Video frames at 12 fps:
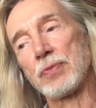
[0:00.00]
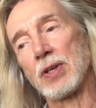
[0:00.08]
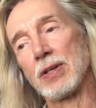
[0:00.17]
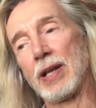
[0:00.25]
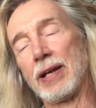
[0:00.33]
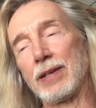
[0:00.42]

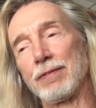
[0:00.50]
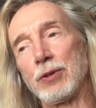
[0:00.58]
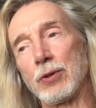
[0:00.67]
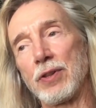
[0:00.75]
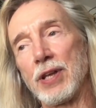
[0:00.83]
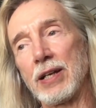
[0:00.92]
like if
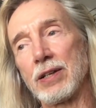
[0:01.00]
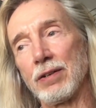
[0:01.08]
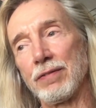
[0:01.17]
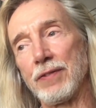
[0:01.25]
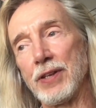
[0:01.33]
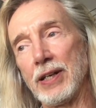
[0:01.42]
you think
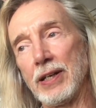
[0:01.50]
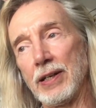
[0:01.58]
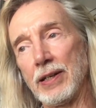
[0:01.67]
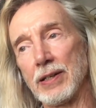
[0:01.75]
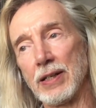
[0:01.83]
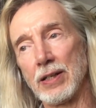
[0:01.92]
of the
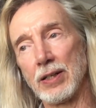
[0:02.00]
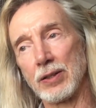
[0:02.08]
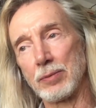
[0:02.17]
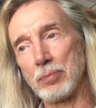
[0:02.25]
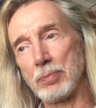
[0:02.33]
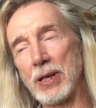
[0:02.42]

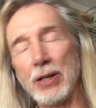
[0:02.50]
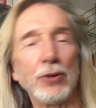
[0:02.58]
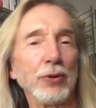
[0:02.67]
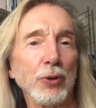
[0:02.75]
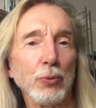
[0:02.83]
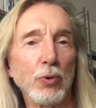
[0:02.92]
Peter
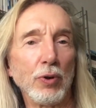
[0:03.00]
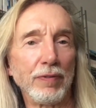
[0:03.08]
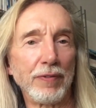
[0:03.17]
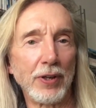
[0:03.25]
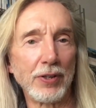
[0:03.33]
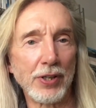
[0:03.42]
and the
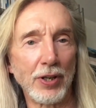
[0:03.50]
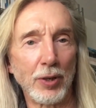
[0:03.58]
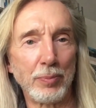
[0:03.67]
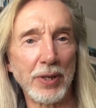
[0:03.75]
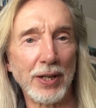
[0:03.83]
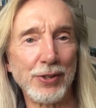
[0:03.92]
Wolf, there's an
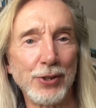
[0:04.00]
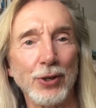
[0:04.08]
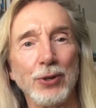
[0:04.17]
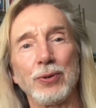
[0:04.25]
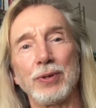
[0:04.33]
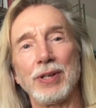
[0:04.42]

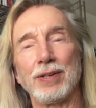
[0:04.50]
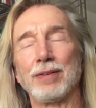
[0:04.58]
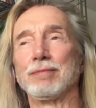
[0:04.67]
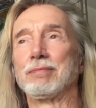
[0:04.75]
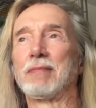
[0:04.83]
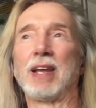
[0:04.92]
arpeggio
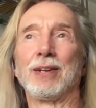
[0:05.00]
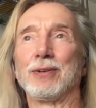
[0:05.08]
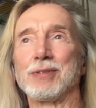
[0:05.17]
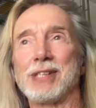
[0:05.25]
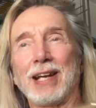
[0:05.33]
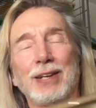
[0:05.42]
in,
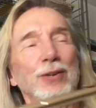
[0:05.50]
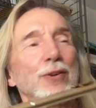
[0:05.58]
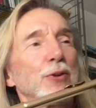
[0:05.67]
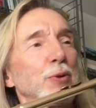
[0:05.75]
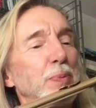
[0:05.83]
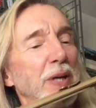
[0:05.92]
second or
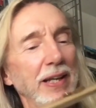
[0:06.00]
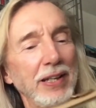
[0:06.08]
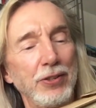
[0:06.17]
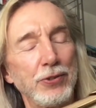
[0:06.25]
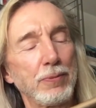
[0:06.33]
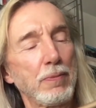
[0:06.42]
third
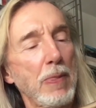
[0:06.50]
page.